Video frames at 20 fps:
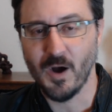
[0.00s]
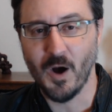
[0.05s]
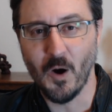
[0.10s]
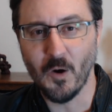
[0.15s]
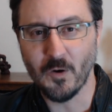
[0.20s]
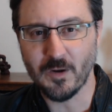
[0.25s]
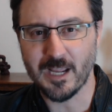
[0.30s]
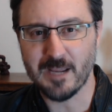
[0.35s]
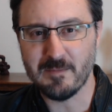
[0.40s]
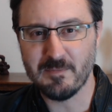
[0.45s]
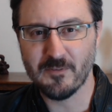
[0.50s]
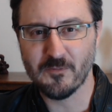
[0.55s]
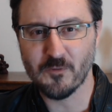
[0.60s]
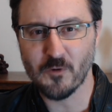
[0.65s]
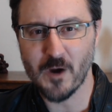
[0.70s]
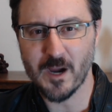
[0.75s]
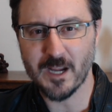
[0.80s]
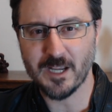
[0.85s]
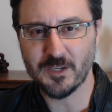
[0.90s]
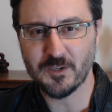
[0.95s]
Okay,
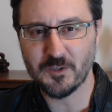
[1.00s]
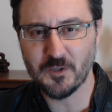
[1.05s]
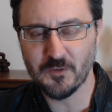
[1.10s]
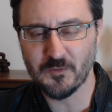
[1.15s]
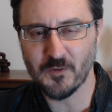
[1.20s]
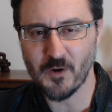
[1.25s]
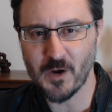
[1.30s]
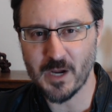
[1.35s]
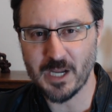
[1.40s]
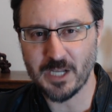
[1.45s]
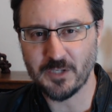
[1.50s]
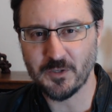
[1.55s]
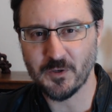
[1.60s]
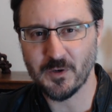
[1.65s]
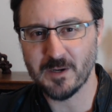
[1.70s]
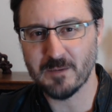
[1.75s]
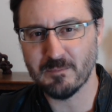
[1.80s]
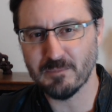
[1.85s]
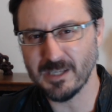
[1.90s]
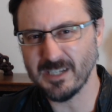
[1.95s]
before I get too far into
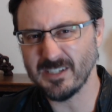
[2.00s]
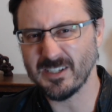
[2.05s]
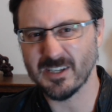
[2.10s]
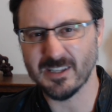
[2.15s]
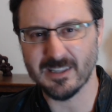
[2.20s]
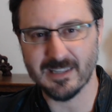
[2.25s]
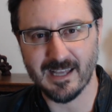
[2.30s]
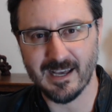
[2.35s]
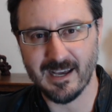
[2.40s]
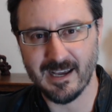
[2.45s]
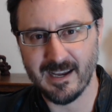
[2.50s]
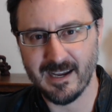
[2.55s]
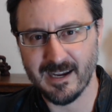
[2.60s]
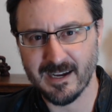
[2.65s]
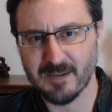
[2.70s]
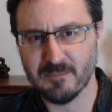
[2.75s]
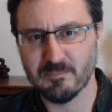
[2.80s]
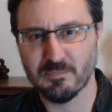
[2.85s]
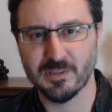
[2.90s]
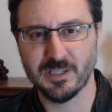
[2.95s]
it, please hit
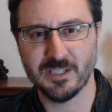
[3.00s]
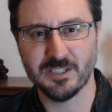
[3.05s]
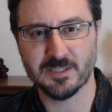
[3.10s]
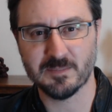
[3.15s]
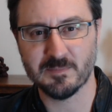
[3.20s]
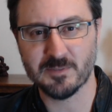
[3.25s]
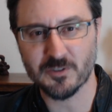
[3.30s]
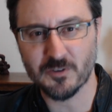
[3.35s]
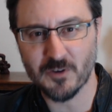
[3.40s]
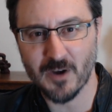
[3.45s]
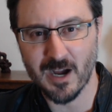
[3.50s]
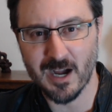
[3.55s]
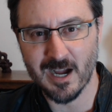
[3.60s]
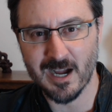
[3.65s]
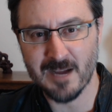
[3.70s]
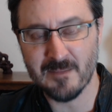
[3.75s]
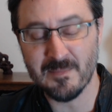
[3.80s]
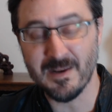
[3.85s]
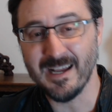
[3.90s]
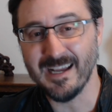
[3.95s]
like, please
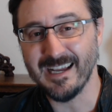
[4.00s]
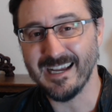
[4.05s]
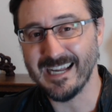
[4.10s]
subscribe,